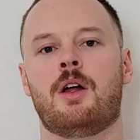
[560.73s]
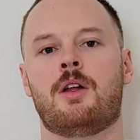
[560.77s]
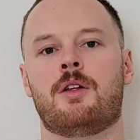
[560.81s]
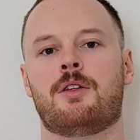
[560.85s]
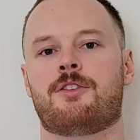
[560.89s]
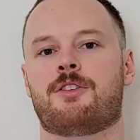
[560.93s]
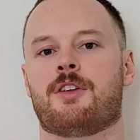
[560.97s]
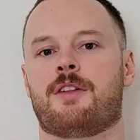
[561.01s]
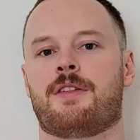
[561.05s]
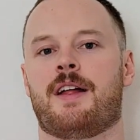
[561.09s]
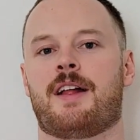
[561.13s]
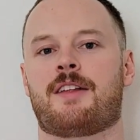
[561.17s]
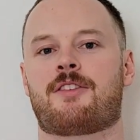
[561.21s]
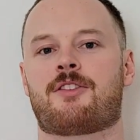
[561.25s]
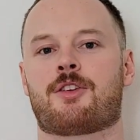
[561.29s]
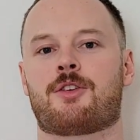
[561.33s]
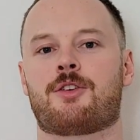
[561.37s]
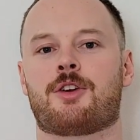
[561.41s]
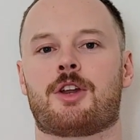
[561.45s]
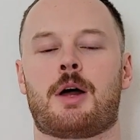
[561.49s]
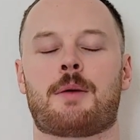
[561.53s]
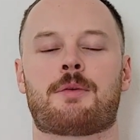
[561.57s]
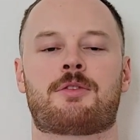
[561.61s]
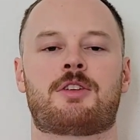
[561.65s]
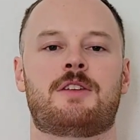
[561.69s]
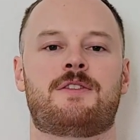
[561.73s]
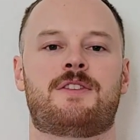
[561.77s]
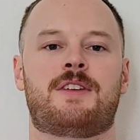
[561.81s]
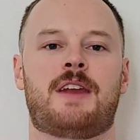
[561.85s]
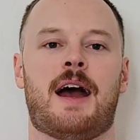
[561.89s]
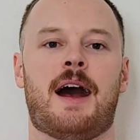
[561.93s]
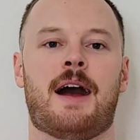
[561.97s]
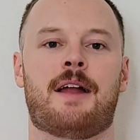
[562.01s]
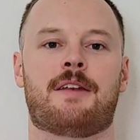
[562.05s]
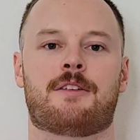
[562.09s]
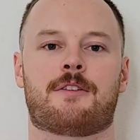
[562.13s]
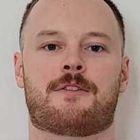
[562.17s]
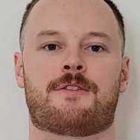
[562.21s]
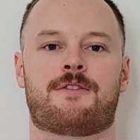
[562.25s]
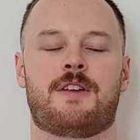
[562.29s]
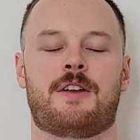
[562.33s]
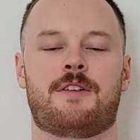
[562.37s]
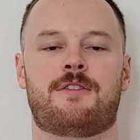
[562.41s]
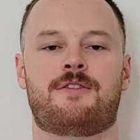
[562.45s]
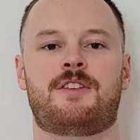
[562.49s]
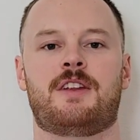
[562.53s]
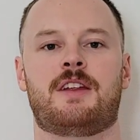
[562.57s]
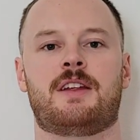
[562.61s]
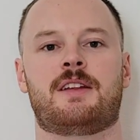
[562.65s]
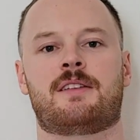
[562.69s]
So that's a good option if you're under
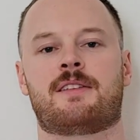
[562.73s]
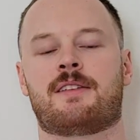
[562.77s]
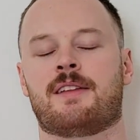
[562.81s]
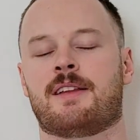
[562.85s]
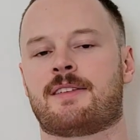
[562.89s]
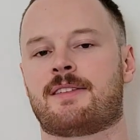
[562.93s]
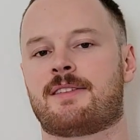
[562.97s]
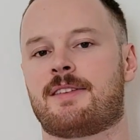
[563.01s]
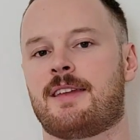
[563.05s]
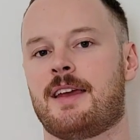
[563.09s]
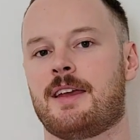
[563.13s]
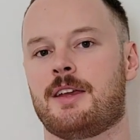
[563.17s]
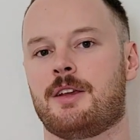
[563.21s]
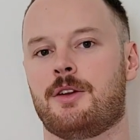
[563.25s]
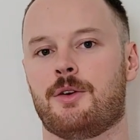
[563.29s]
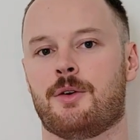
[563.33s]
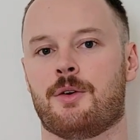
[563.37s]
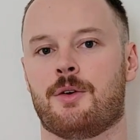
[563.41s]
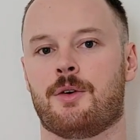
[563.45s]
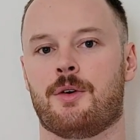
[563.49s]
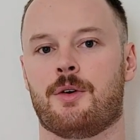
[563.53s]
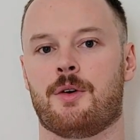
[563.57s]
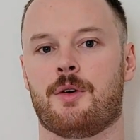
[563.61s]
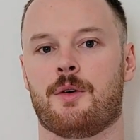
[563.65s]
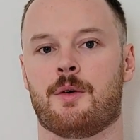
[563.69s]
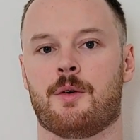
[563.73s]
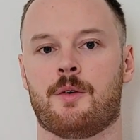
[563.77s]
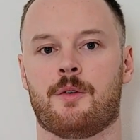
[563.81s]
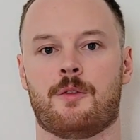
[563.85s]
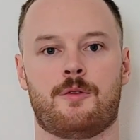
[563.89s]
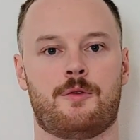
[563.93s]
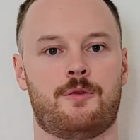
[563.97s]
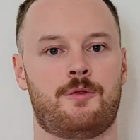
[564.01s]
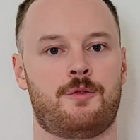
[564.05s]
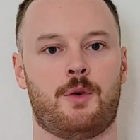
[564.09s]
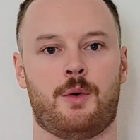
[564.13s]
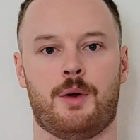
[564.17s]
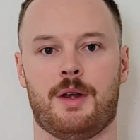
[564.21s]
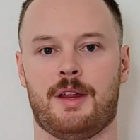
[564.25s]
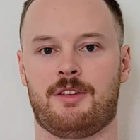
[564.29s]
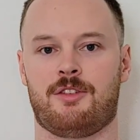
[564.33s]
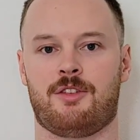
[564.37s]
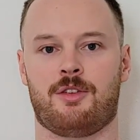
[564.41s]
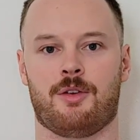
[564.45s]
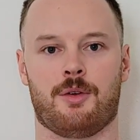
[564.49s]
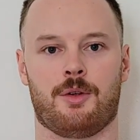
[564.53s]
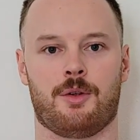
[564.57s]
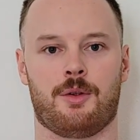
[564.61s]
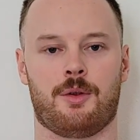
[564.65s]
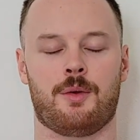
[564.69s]
50. Let's say you're
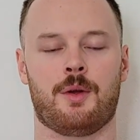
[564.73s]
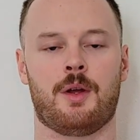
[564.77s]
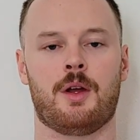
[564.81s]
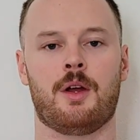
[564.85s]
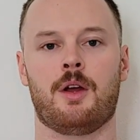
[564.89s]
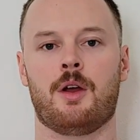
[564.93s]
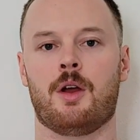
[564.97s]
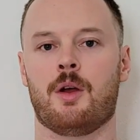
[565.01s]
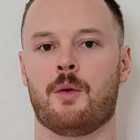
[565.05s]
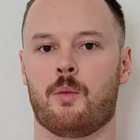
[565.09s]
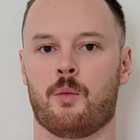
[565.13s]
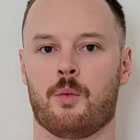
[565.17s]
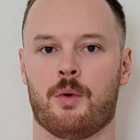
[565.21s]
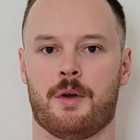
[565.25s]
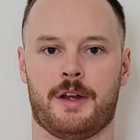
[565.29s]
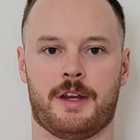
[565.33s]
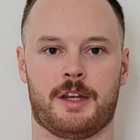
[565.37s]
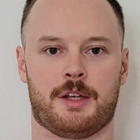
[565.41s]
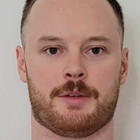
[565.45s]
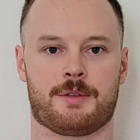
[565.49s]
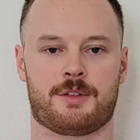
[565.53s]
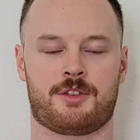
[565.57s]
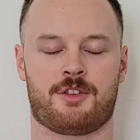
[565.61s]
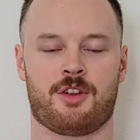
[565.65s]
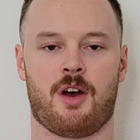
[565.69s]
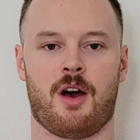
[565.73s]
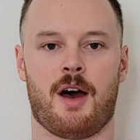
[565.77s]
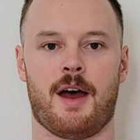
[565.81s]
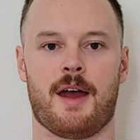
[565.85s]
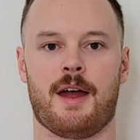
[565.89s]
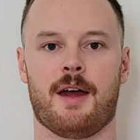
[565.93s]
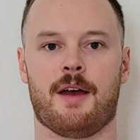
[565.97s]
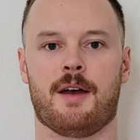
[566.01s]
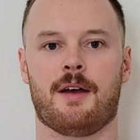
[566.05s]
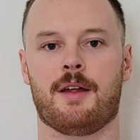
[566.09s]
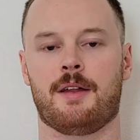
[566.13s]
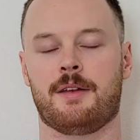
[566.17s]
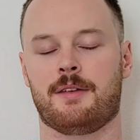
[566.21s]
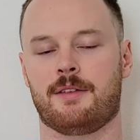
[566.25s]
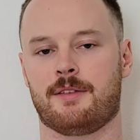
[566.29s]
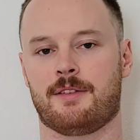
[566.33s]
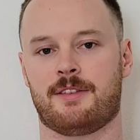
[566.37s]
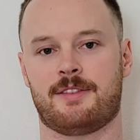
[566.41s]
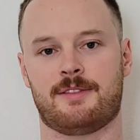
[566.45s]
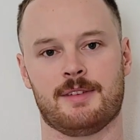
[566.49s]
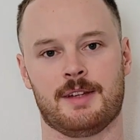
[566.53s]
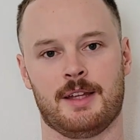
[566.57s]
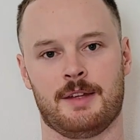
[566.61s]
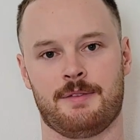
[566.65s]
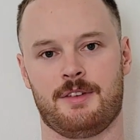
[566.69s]
42, wanting to retire
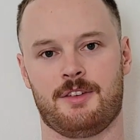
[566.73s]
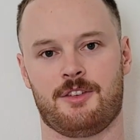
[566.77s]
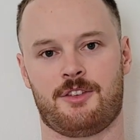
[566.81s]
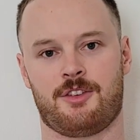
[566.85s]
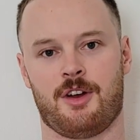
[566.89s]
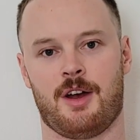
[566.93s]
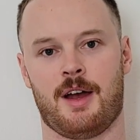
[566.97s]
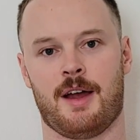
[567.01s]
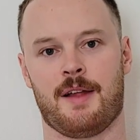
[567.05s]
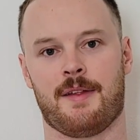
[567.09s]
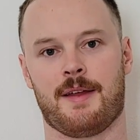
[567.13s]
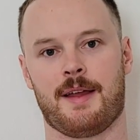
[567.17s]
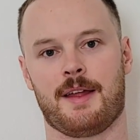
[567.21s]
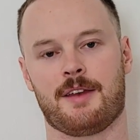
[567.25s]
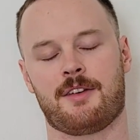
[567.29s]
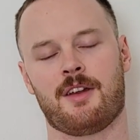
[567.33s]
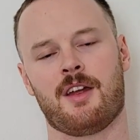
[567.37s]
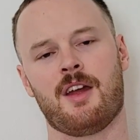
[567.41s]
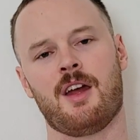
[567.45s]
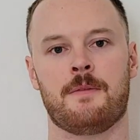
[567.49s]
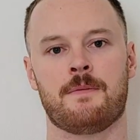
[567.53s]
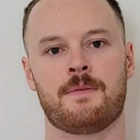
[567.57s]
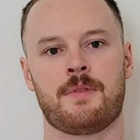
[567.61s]
and live in Thailand.